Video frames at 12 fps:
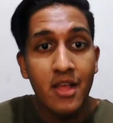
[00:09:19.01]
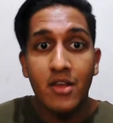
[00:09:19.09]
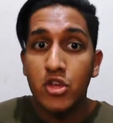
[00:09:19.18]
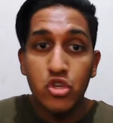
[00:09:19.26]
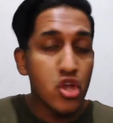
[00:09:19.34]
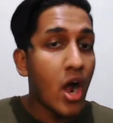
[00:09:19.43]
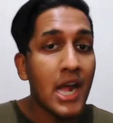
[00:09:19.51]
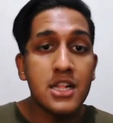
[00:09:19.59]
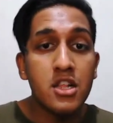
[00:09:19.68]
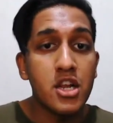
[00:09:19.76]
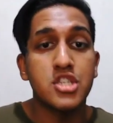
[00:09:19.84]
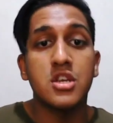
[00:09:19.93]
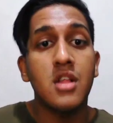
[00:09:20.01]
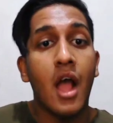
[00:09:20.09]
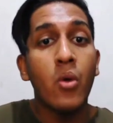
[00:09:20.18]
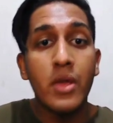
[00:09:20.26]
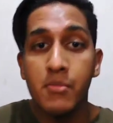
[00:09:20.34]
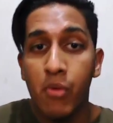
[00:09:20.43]
You saw Adil Rashid how
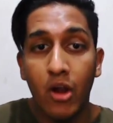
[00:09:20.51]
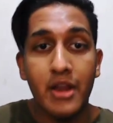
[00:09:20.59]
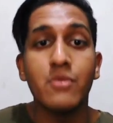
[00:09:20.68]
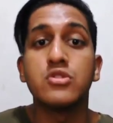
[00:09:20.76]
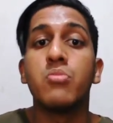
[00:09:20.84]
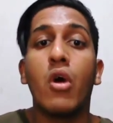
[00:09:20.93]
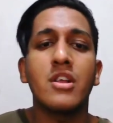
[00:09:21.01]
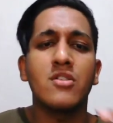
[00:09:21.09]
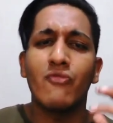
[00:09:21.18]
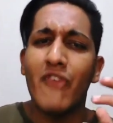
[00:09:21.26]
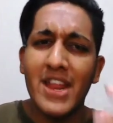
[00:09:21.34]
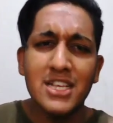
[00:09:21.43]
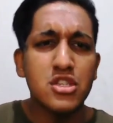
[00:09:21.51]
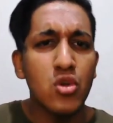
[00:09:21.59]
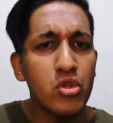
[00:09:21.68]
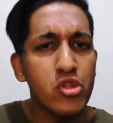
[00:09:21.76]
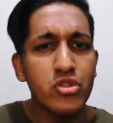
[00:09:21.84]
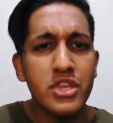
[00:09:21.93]
he bowled. He was bowling very slow
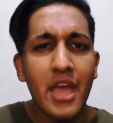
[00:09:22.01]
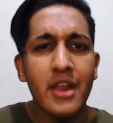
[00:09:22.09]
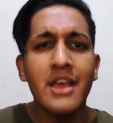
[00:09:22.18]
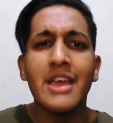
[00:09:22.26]
through the air.